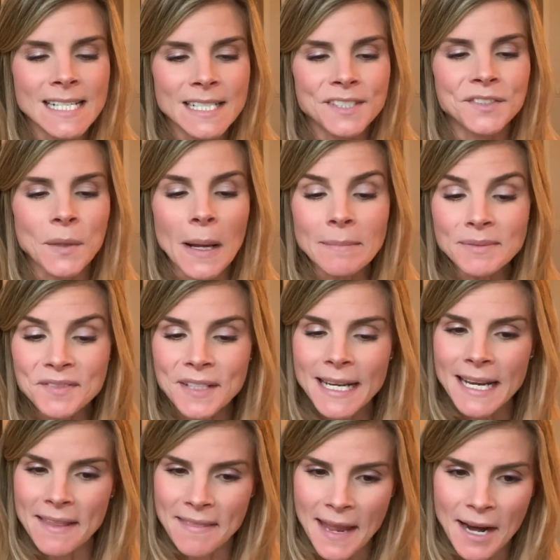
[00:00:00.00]
So I'm
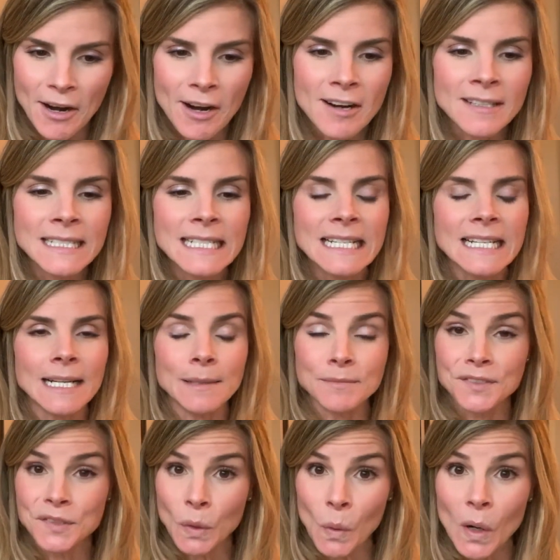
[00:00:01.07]
sitting there, I'm
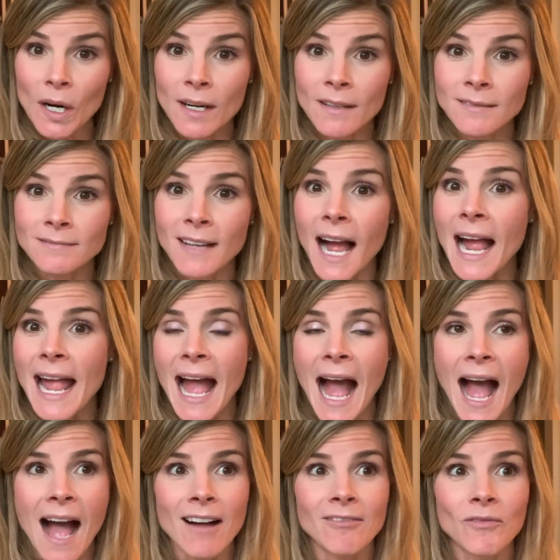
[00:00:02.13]
sore, I
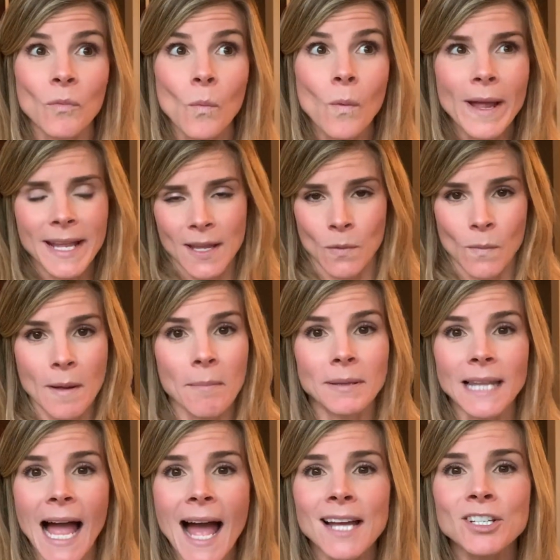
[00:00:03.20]
have wicked
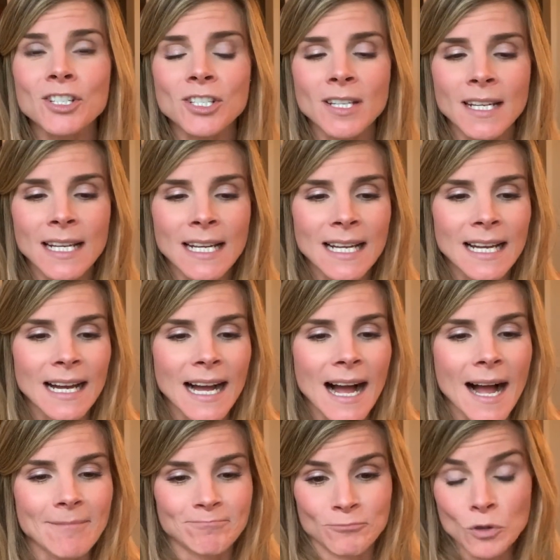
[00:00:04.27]
whiplash.
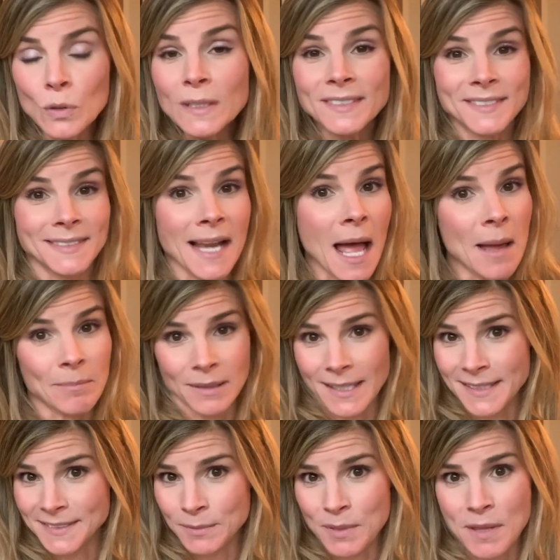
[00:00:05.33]
Rule is not
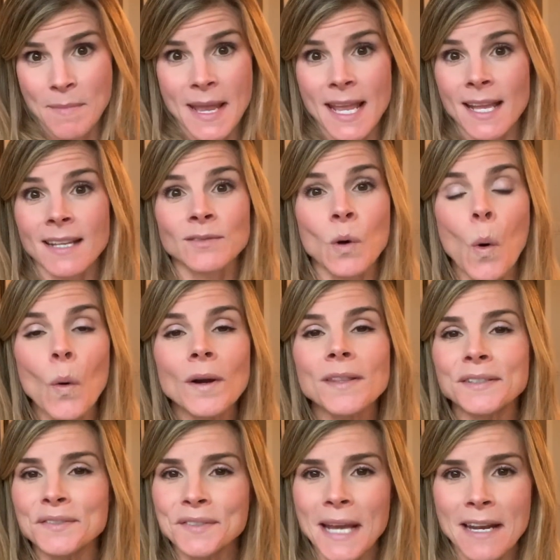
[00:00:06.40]
pleased with me or
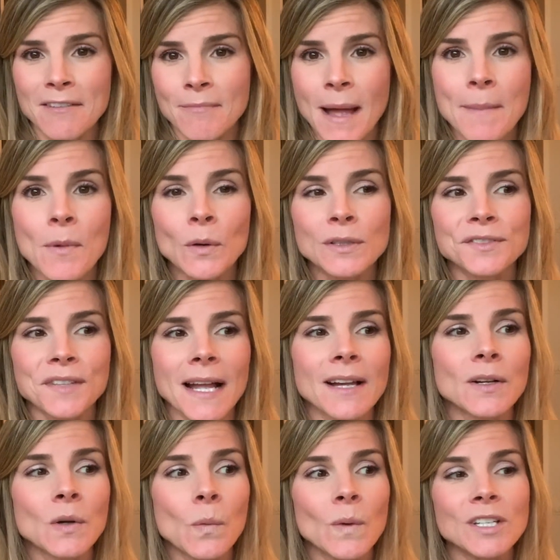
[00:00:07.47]
the state of my
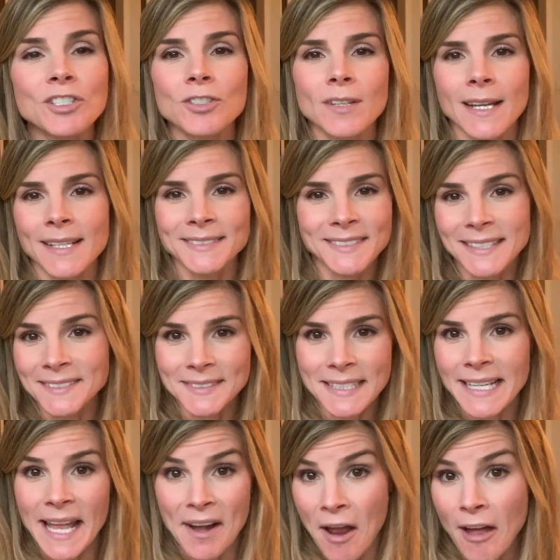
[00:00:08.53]
motorcycle, which he says he
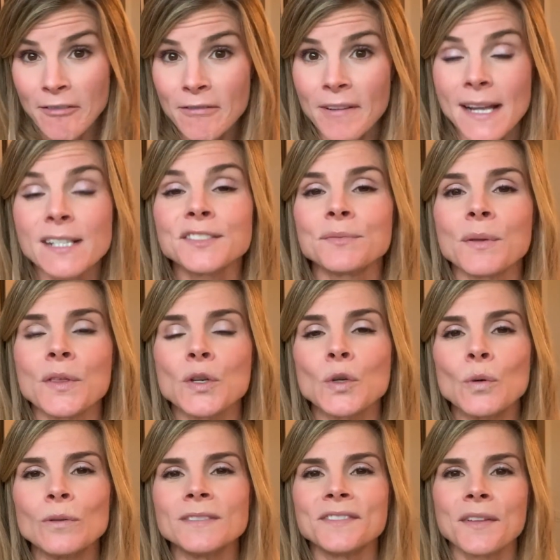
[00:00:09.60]
cannot fix with the
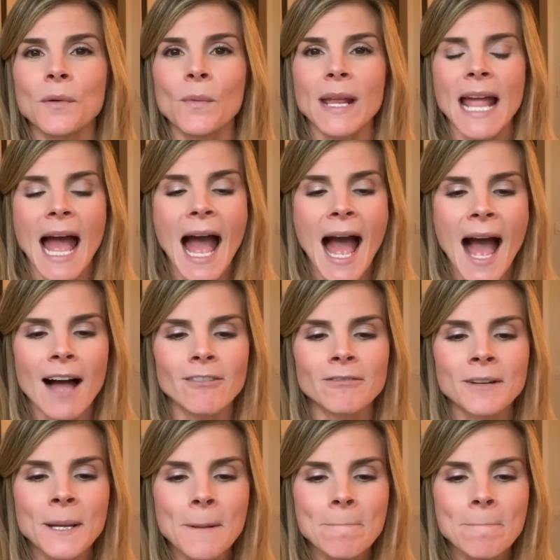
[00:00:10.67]
tools that we have.